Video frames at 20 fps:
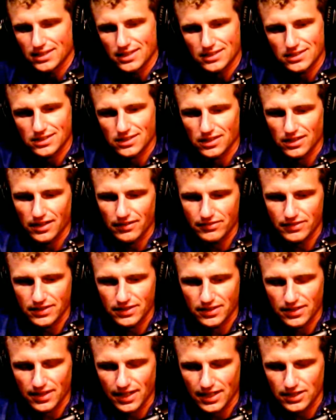left
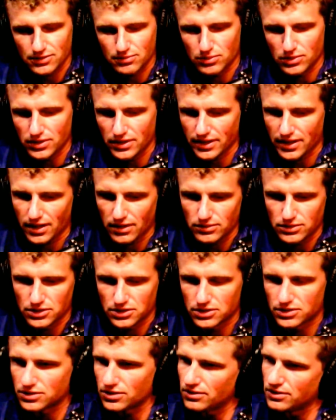in the last book, and I was
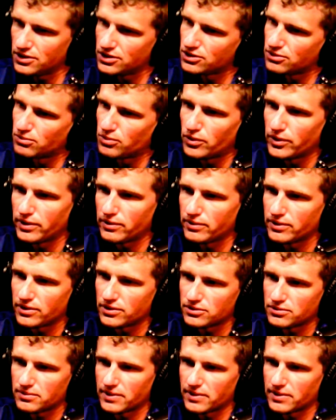just so disappointed with those.